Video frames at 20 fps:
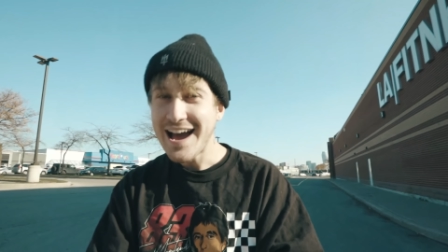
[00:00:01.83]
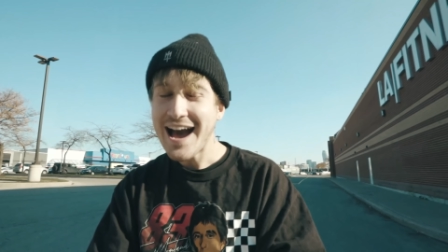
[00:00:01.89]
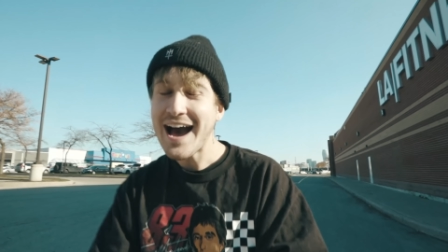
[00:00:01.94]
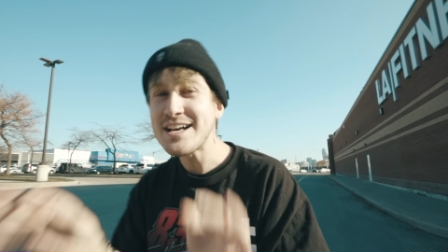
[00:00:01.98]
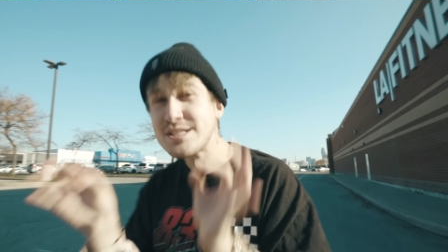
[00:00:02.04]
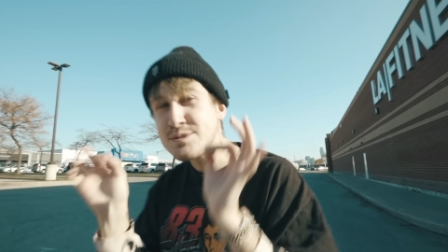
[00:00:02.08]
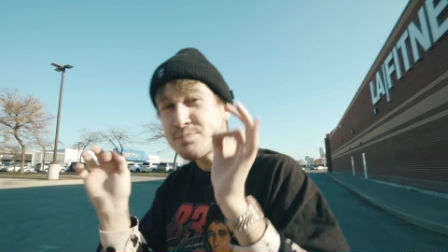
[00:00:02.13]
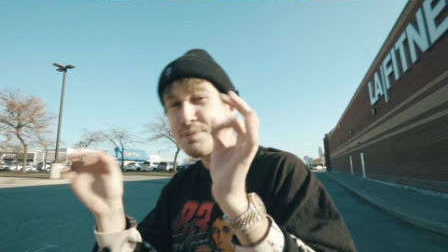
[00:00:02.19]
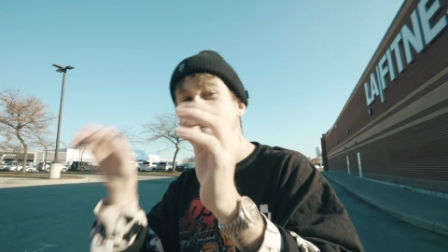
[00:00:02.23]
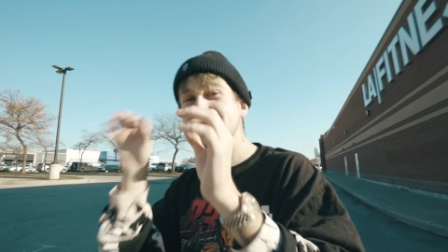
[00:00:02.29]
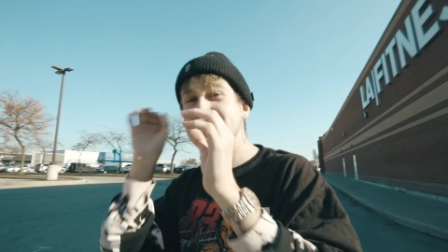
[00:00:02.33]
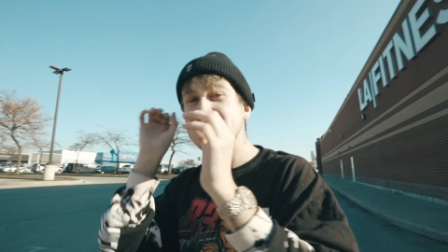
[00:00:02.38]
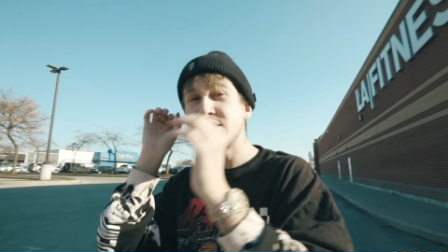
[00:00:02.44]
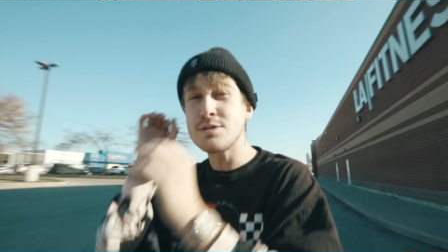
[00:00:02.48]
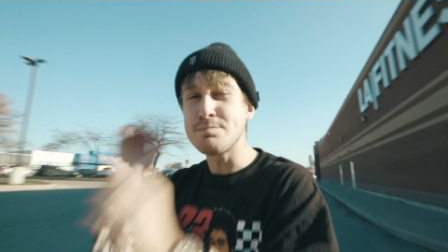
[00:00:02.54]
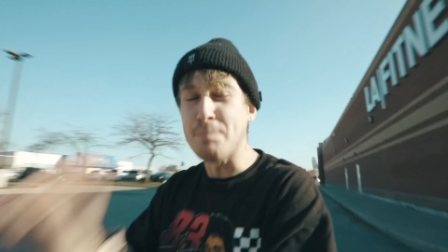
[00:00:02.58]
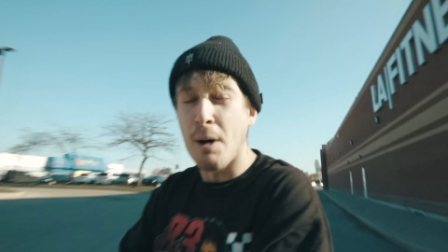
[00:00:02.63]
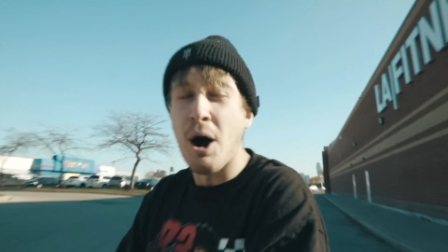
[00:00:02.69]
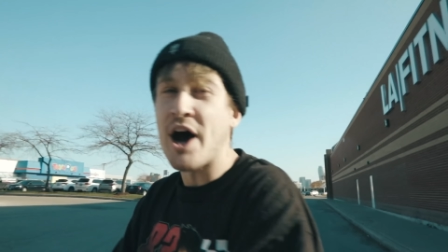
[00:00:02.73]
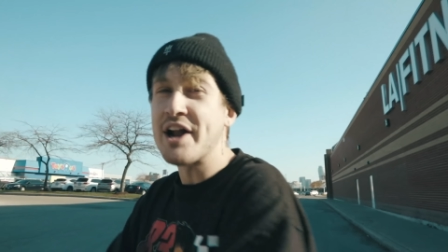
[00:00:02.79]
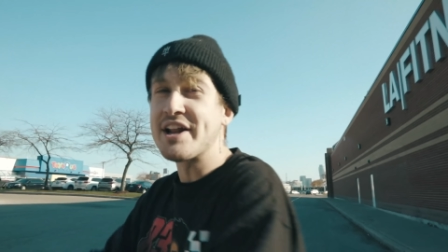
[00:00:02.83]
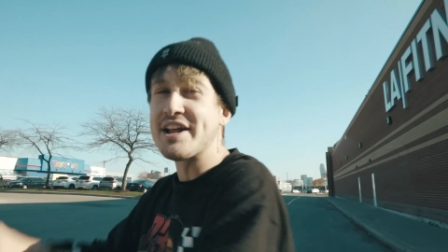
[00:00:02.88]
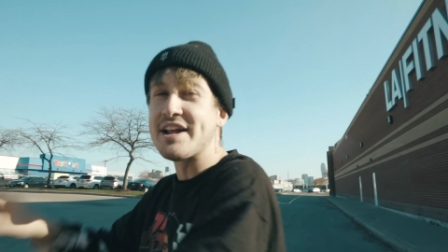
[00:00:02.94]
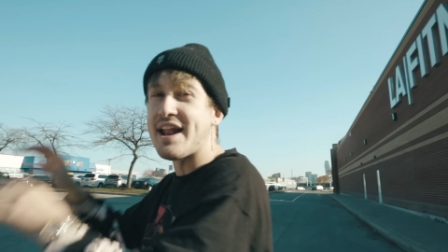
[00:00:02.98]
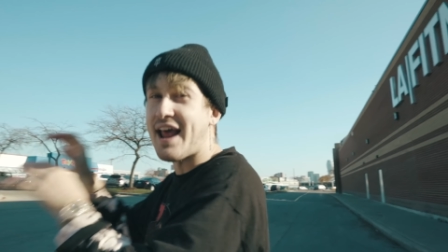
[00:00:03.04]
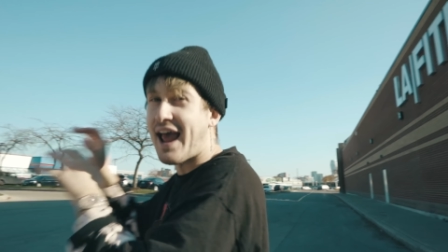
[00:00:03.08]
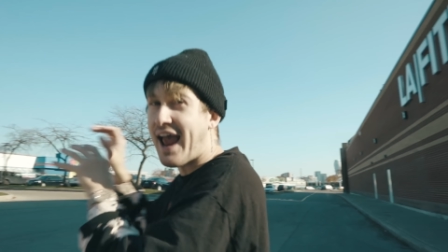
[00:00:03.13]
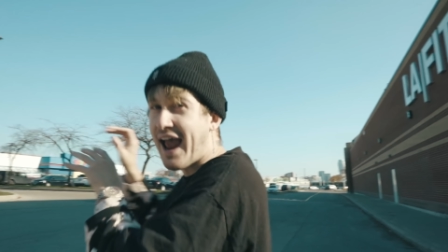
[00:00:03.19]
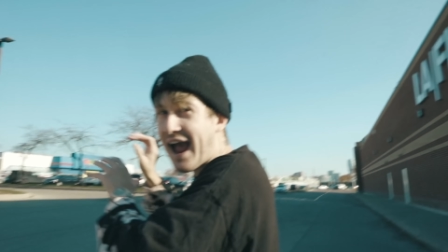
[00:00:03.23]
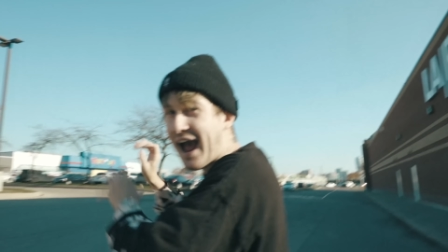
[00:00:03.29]
has been
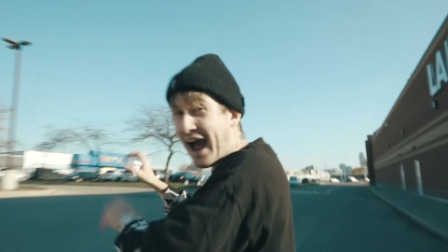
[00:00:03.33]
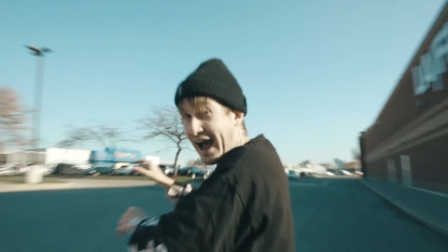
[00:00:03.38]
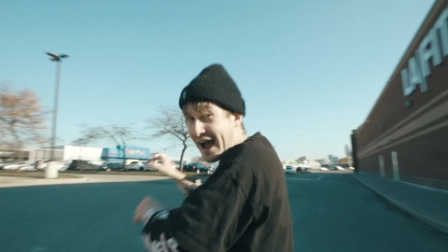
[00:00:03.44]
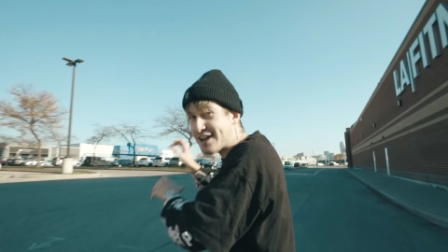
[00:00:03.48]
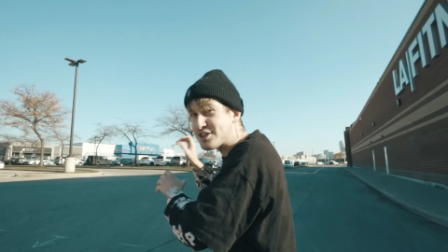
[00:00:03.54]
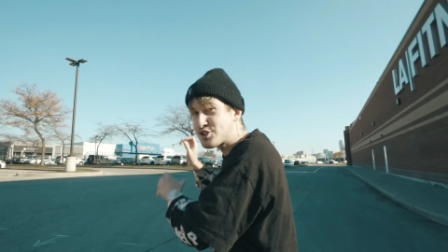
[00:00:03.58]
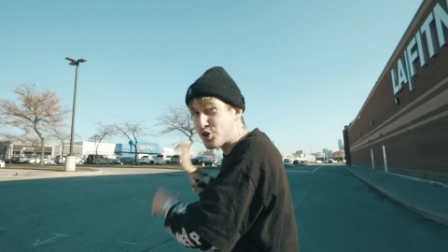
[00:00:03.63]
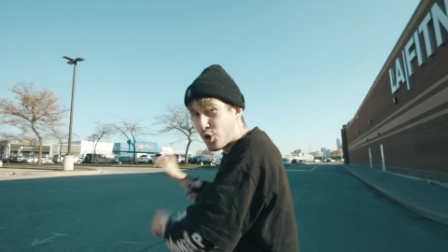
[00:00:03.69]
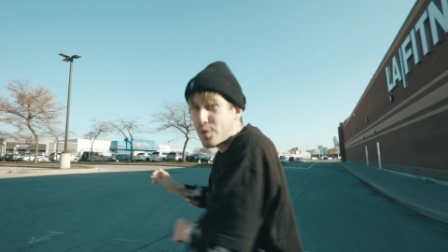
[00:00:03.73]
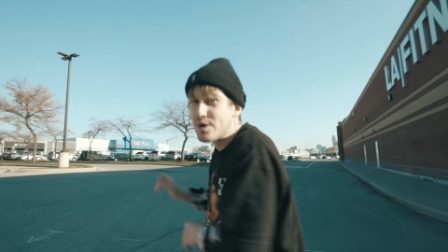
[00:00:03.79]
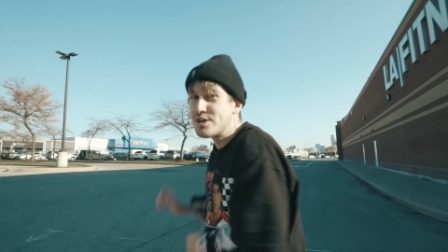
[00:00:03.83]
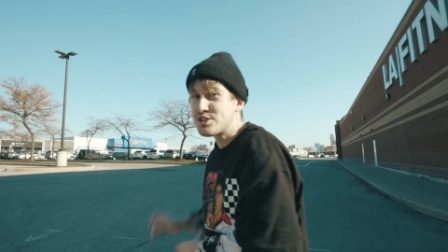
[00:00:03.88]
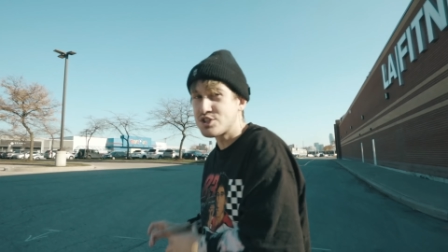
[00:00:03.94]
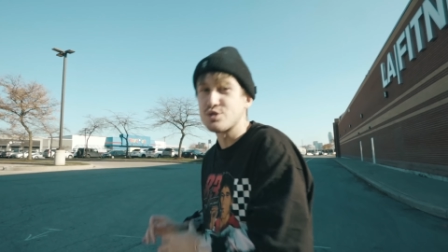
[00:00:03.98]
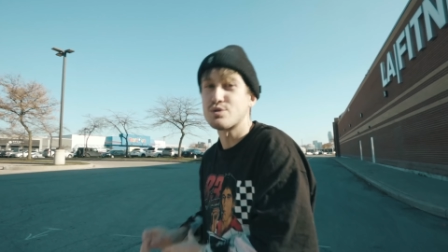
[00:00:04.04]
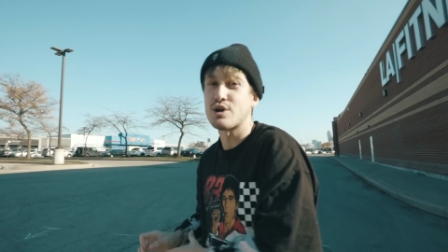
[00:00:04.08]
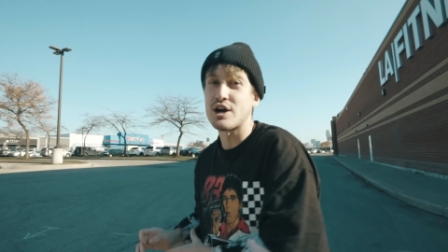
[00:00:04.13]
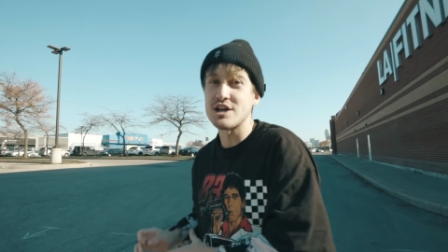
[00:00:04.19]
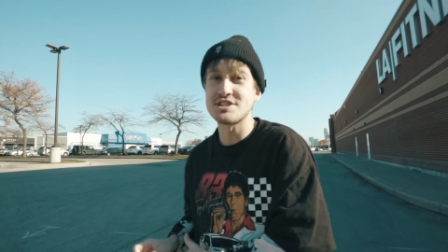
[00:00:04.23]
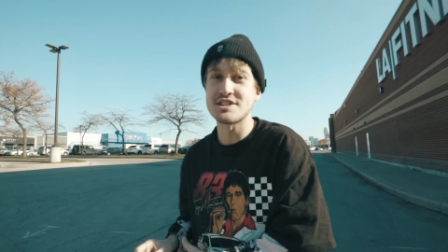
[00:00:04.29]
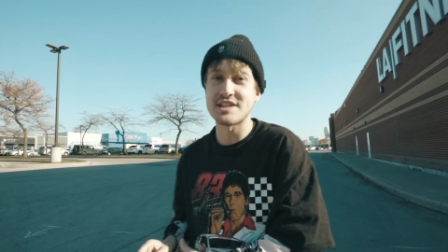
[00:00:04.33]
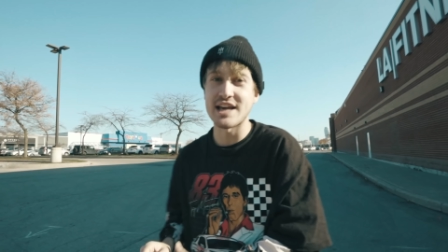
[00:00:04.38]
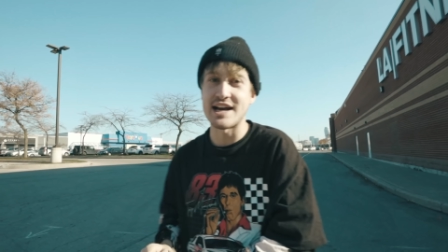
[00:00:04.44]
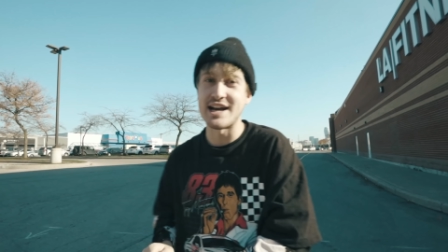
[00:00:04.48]
spotted at Toys R Us,